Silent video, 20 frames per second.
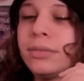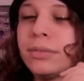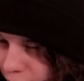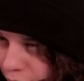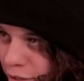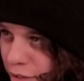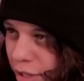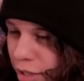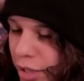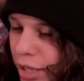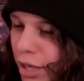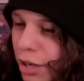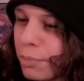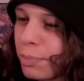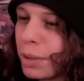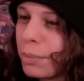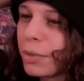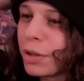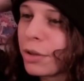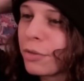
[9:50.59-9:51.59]
Because, like, there would
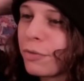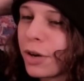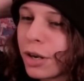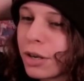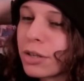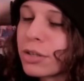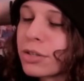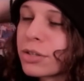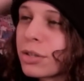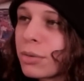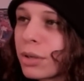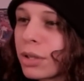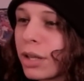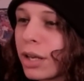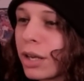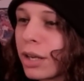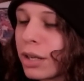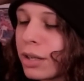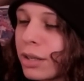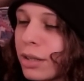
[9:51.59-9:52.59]
be motherfuckers who are,
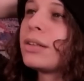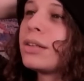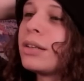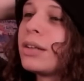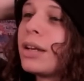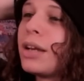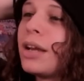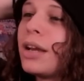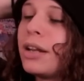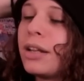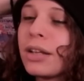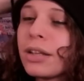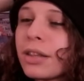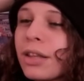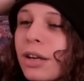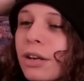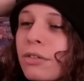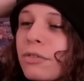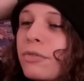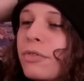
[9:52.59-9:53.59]
like, hitting
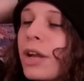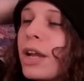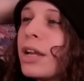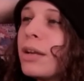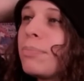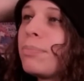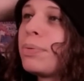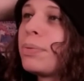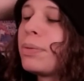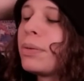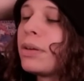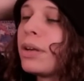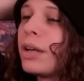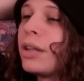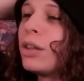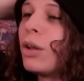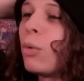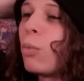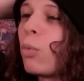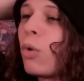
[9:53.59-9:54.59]
their vape
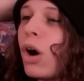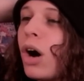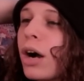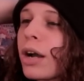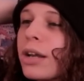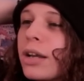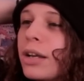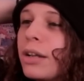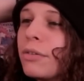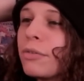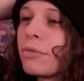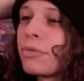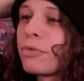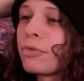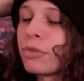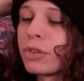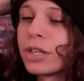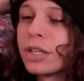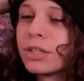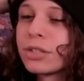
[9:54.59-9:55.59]
in the walk-in
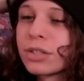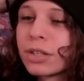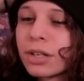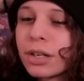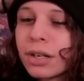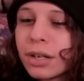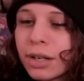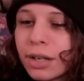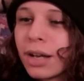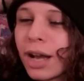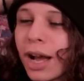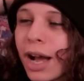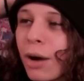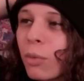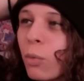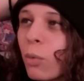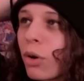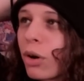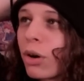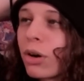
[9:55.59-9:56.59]
freezer
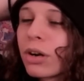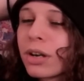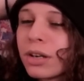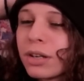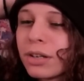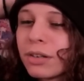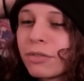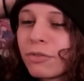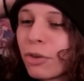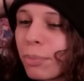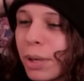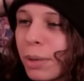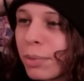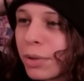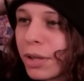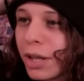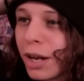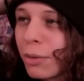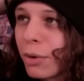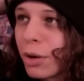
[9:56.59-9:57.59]
at work for
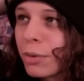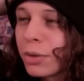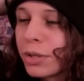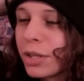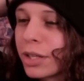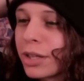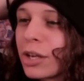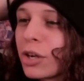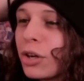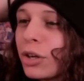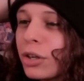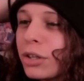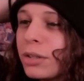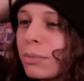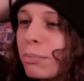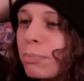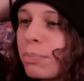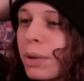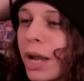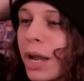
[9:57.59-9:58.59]
people that I work with. Like, they
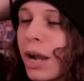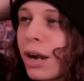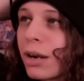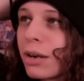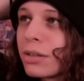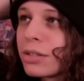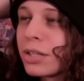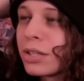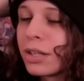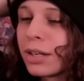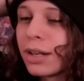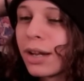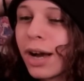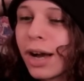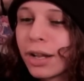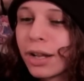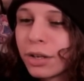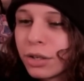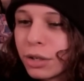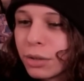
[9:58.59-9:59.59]
couldn't bear to
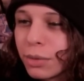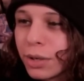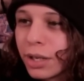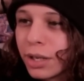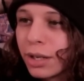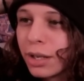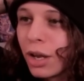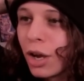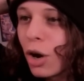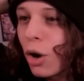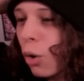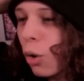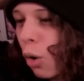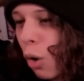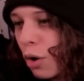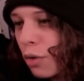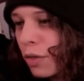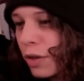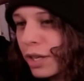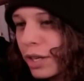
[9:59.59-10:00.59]
not do it,
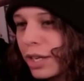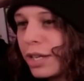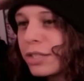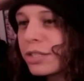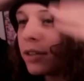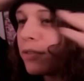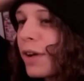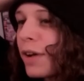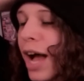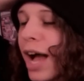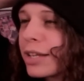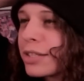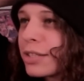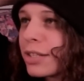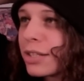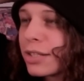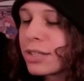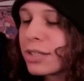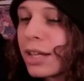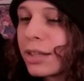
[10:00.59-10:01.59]
or the ease of
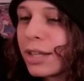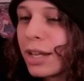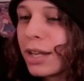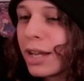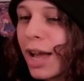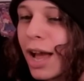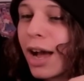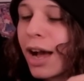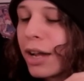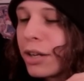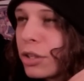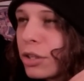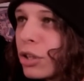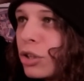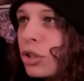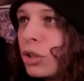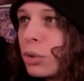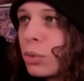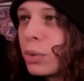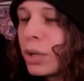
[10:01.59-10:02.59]
access they had to
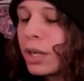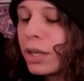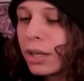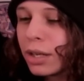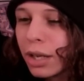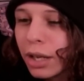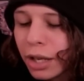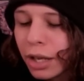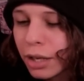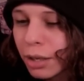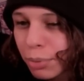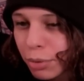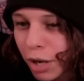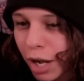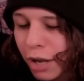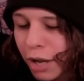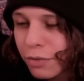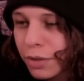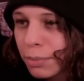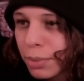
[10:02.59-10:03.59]
do it in a
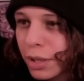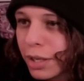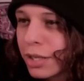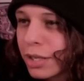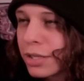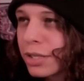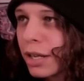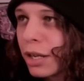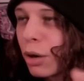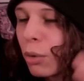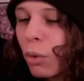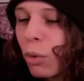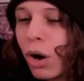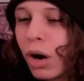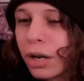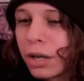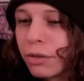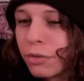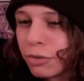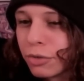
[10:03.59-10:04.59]
private place like a
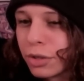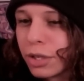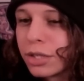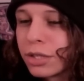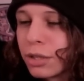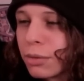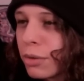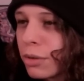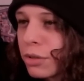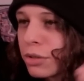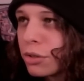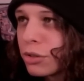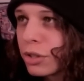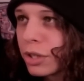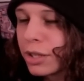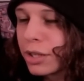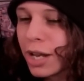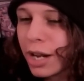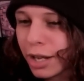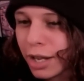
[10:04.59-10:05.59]
walk-in freezer where there's
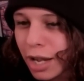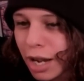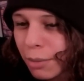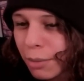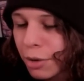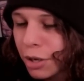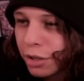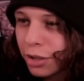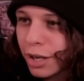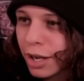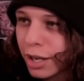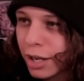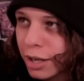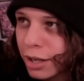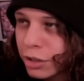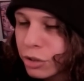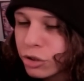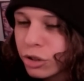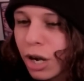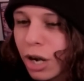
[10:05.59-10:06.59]
usually not a camera, they're not going to
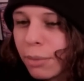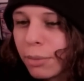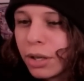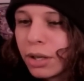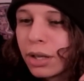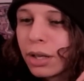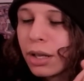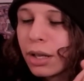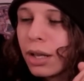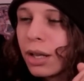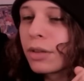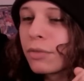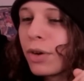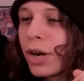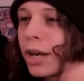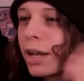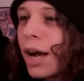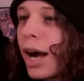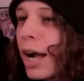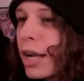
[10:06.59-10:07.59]
get in trouble.
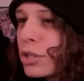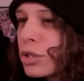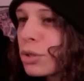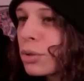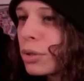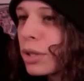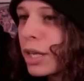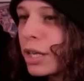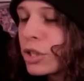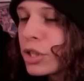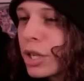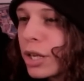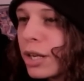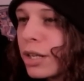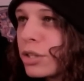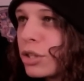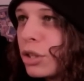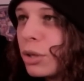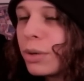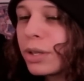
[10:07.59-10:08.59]
Fucking high school age
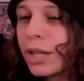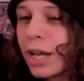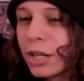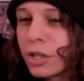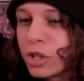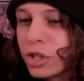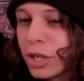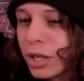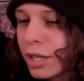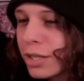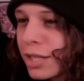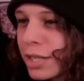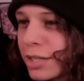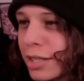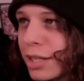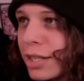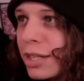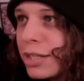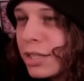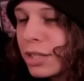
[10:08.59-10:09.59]
kids doing that shit because it's
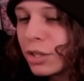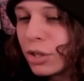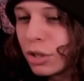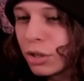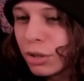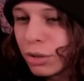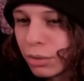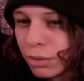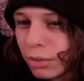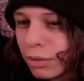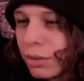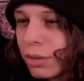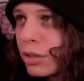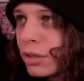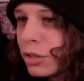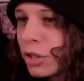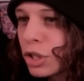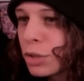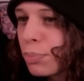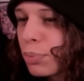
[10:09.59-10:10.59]
easy to do.
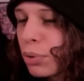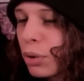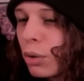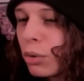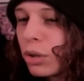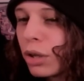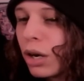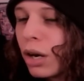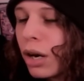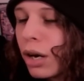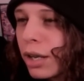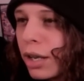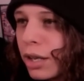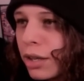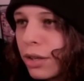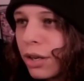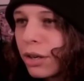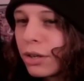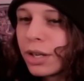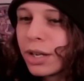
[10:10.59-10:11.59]
Just
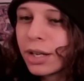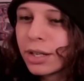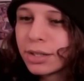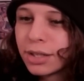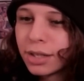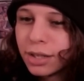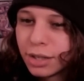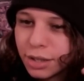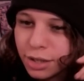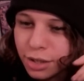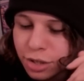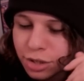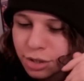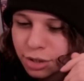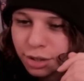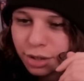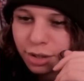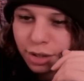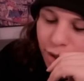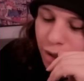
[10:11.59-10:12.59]
prolonging their nicotine
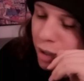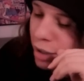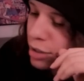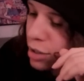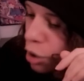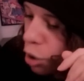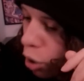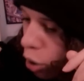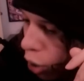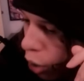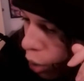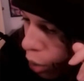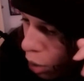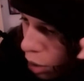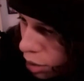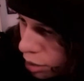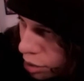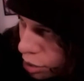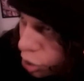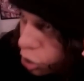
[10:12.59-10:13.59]
addiction. And it's like,
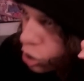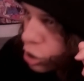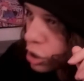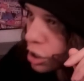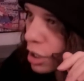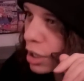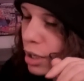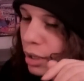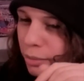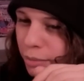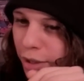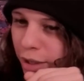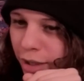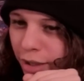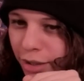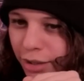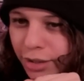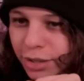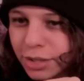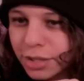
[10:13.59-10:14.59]
holy shit, man.
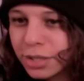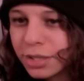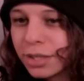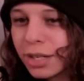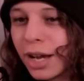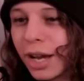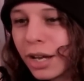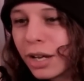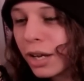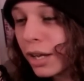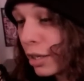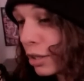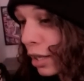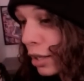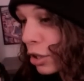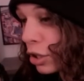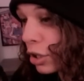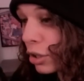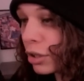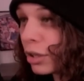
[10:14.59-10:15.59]
This is not good. And,
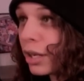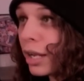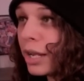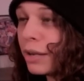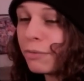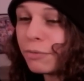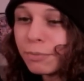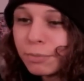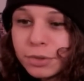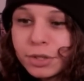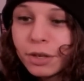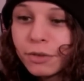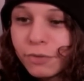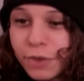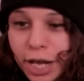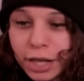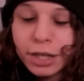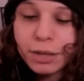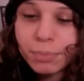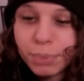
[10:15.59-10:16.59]
like, you're a
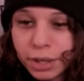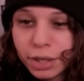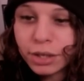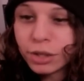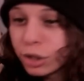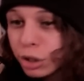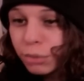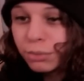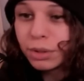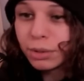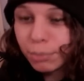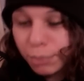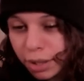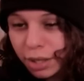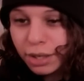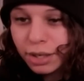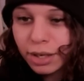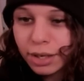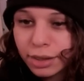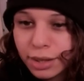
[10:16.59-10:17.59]
developing human
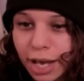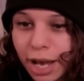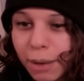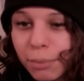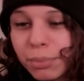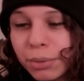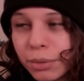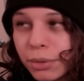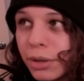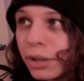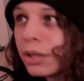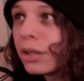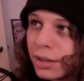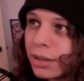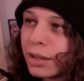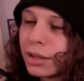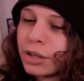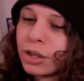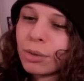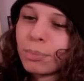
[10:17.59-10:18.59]
being at that point.
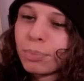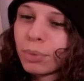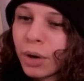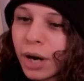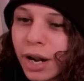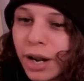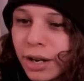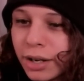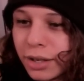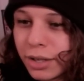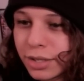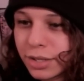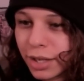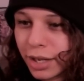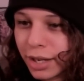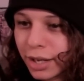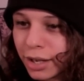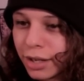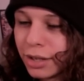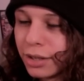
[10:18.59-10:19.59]
Like, your brain is,
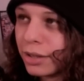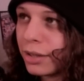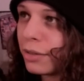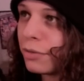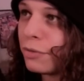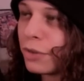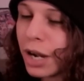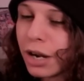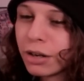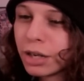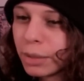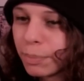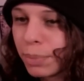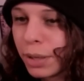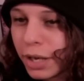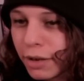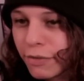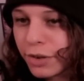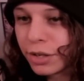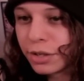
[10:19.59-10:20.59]
like, in very
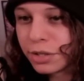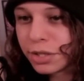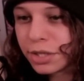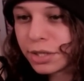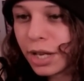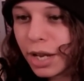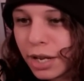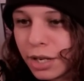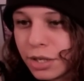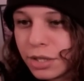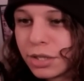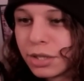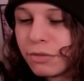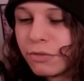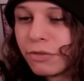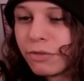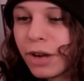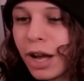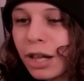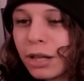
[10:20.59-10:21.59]
pivotal stages of
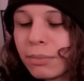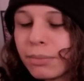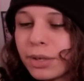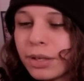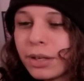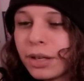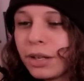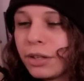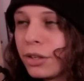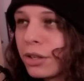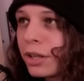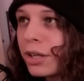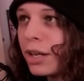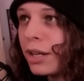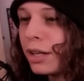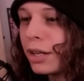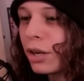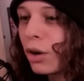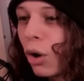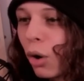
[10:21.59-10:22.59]
development, and you're
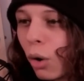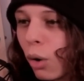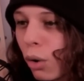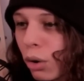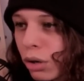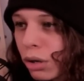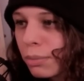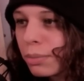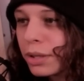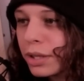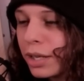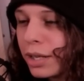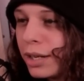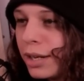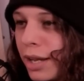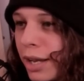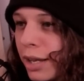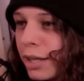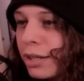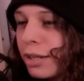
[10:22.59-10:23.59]
getting horribly
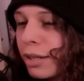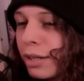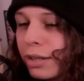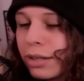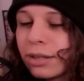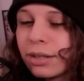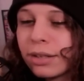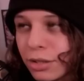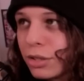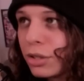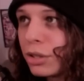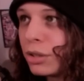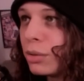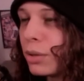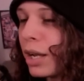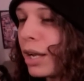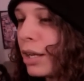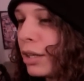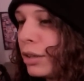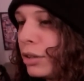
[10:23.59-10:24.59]
addicted to
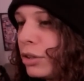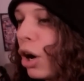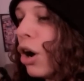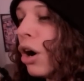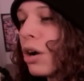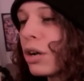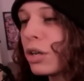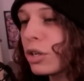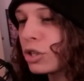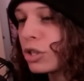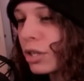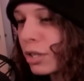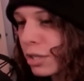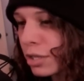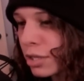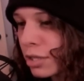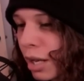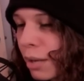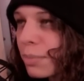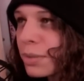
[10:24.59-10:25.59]
a dog shit
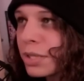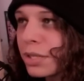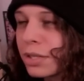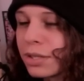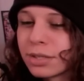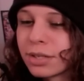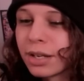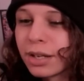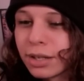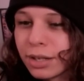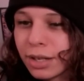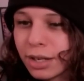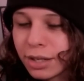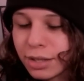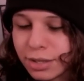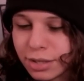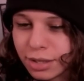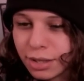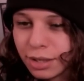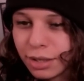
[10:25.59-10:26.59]
substance like
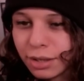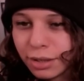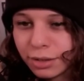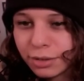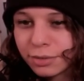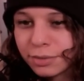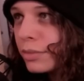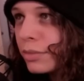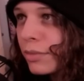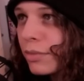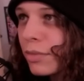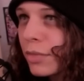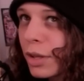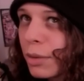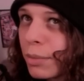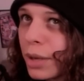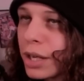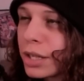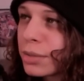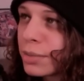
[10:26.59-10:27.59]
nicotine.
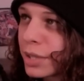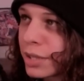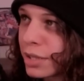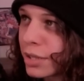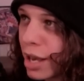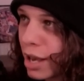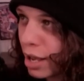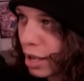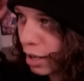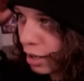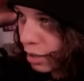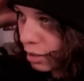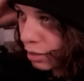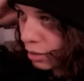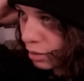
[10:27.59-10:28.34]
Makes me sad.